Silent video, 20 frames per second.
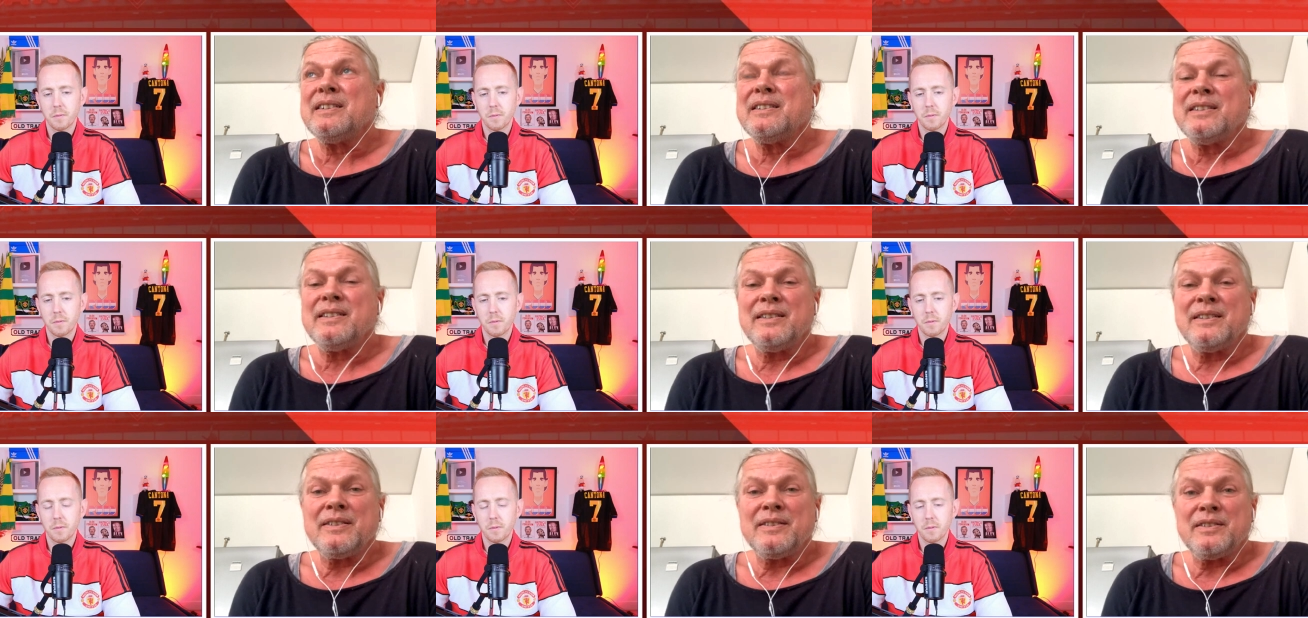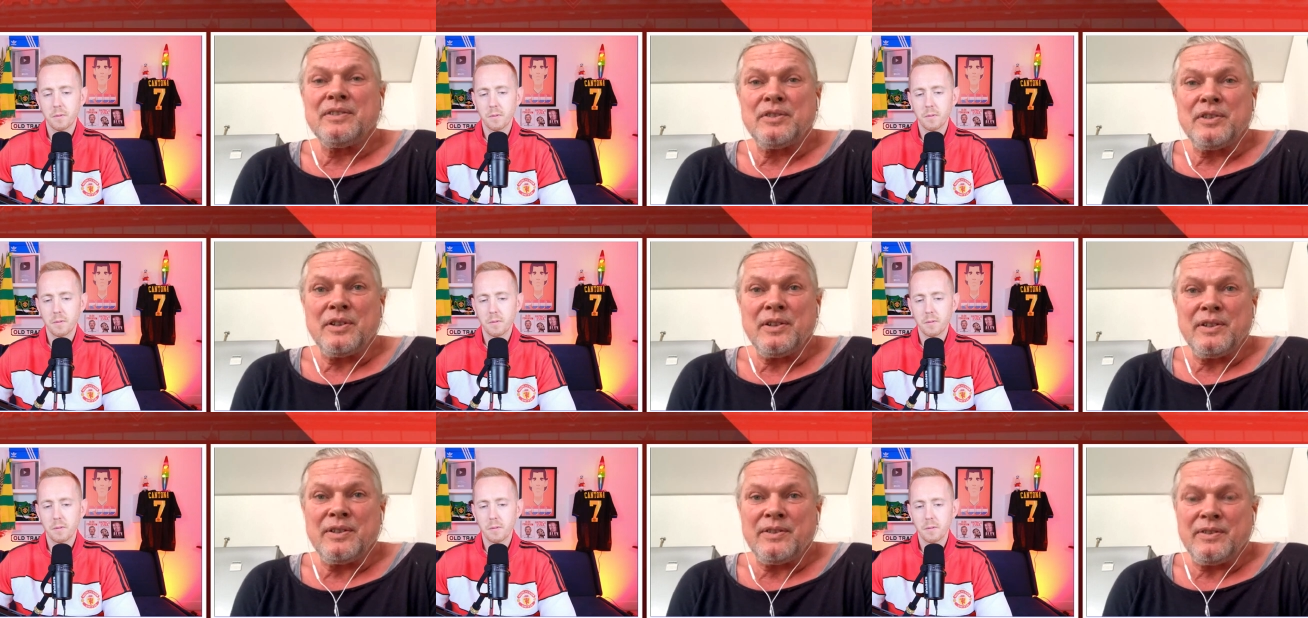Speaker 1: uh,
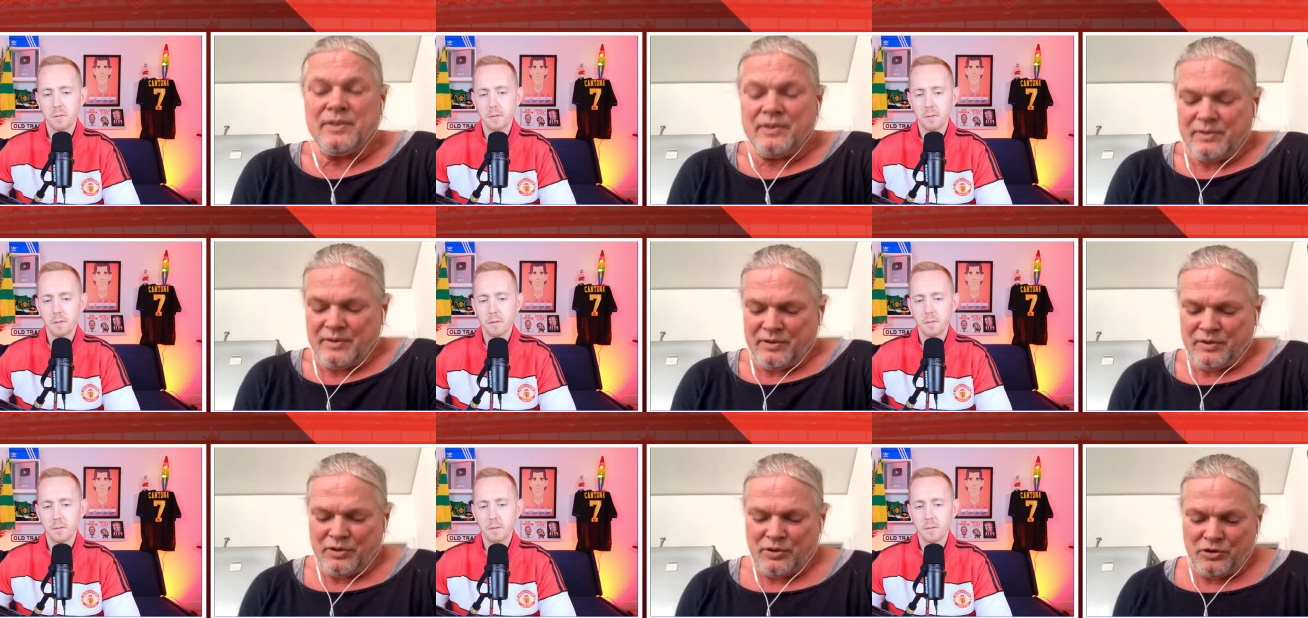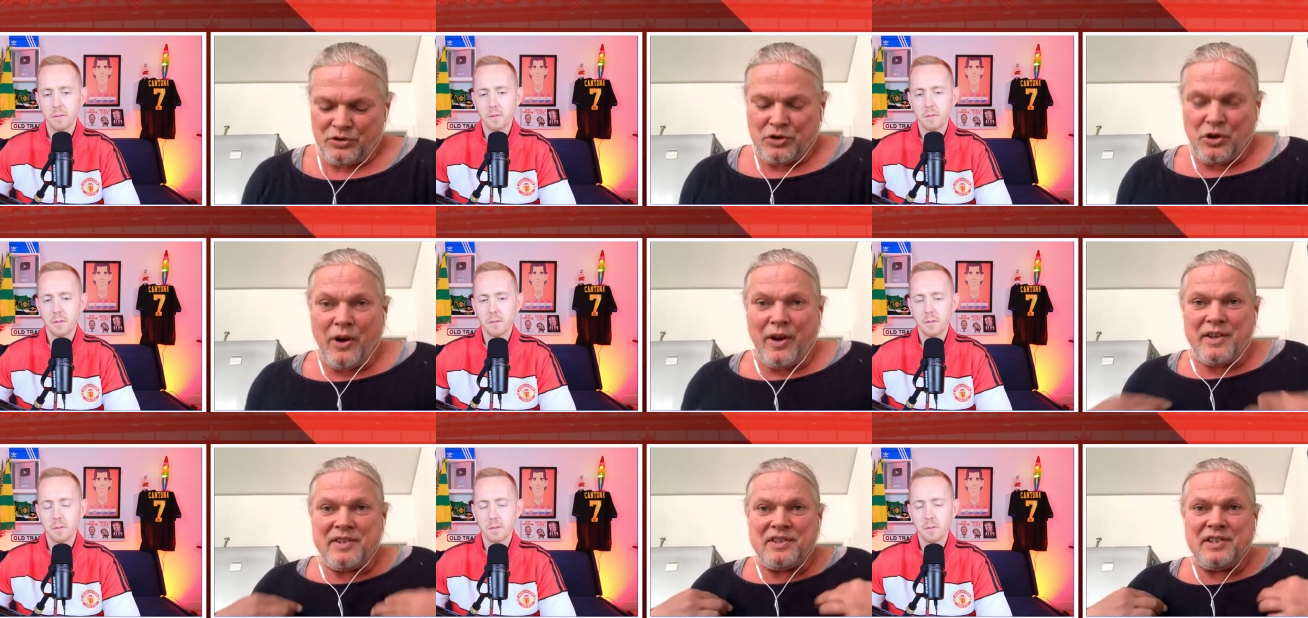the
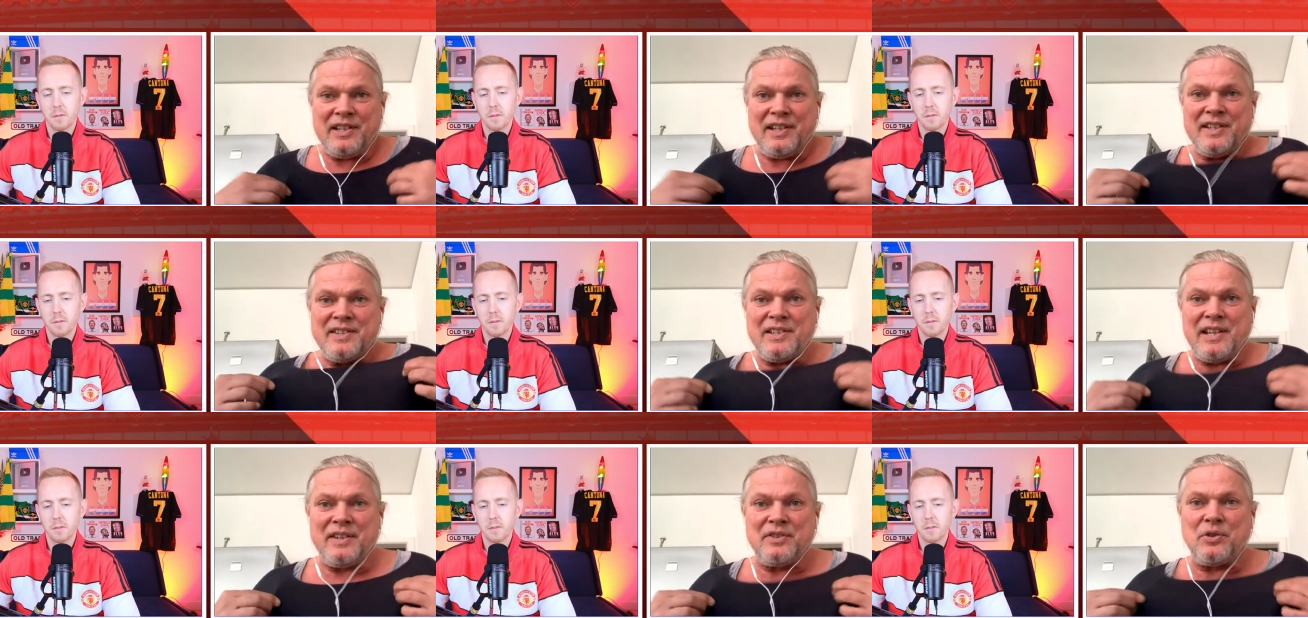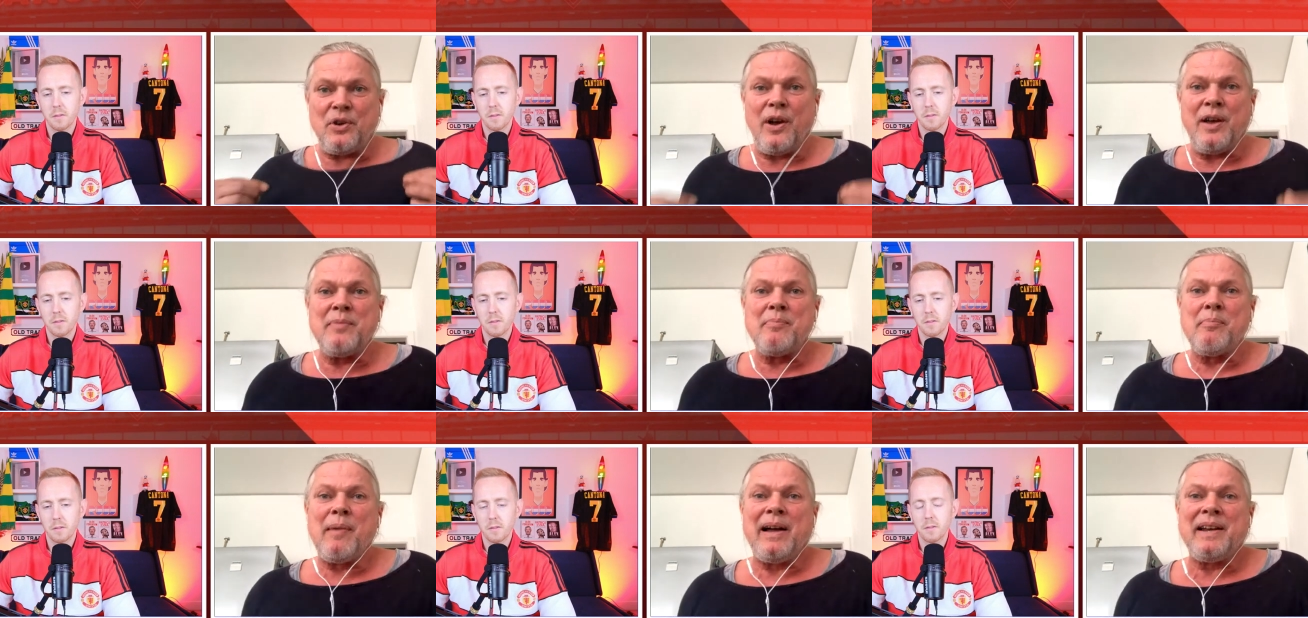jerseys and to
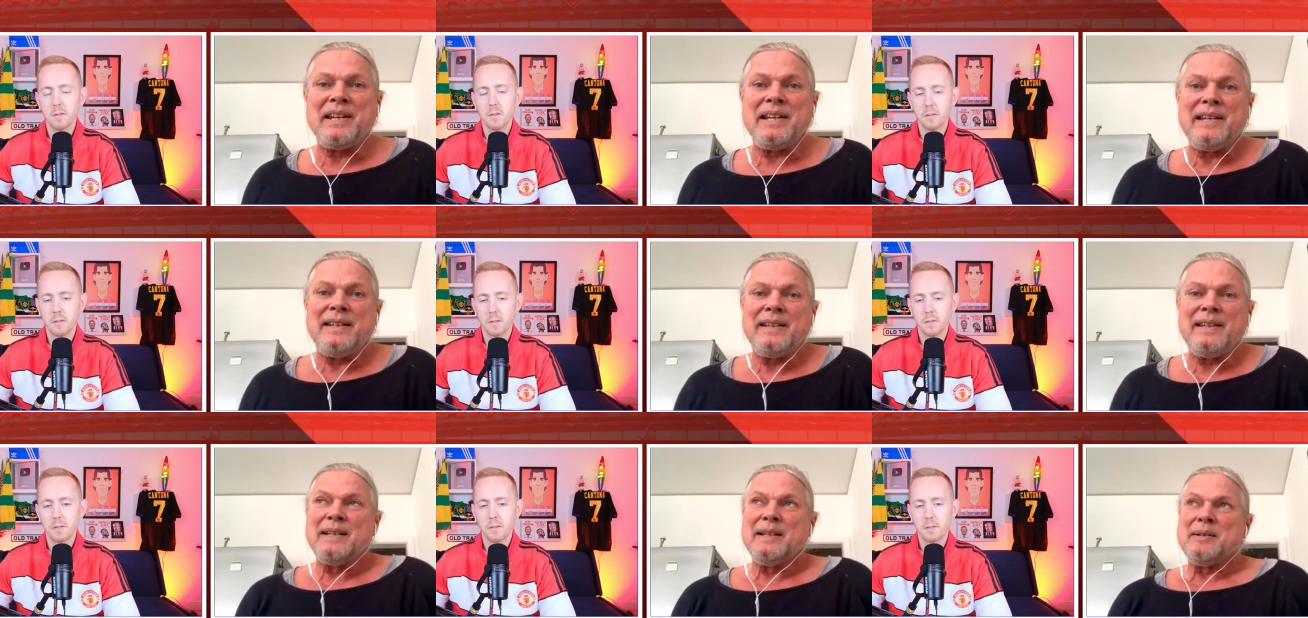earn money,